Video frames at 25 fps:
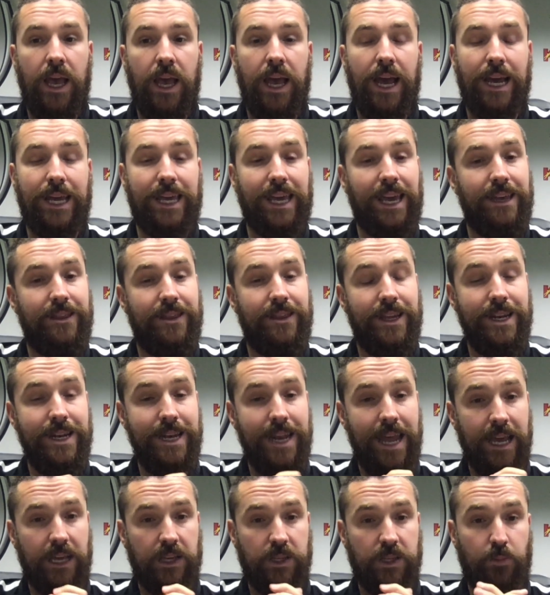Okay, the
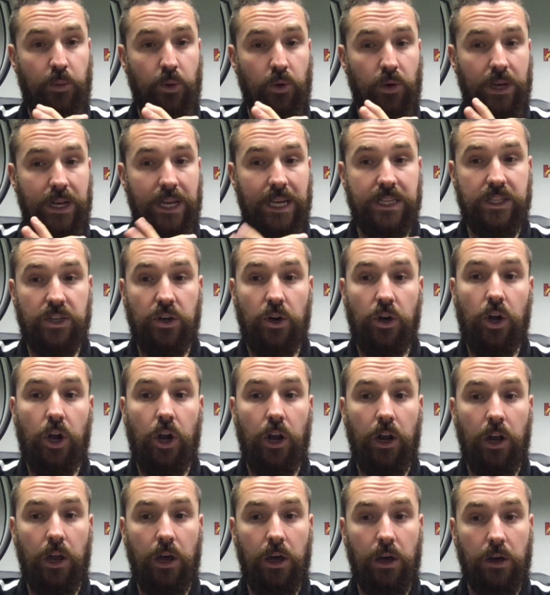next point is our
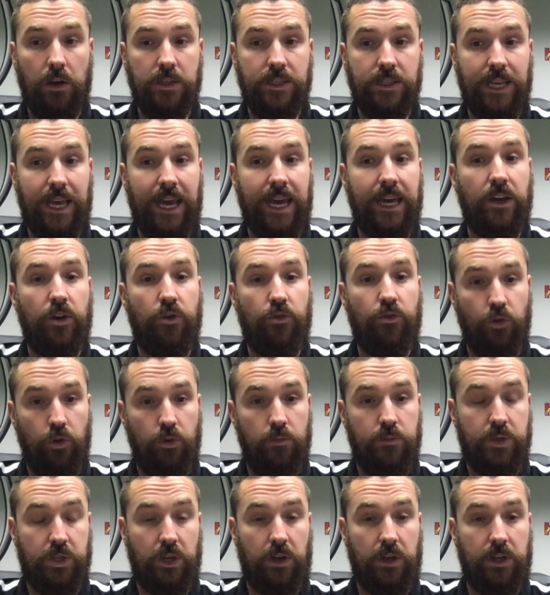class and
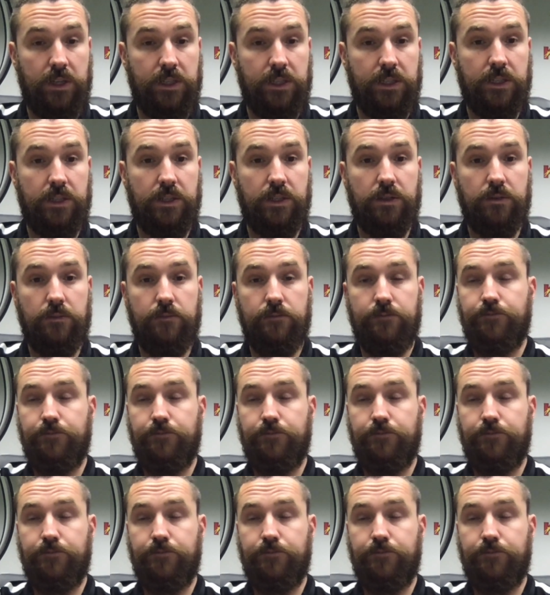group sizes.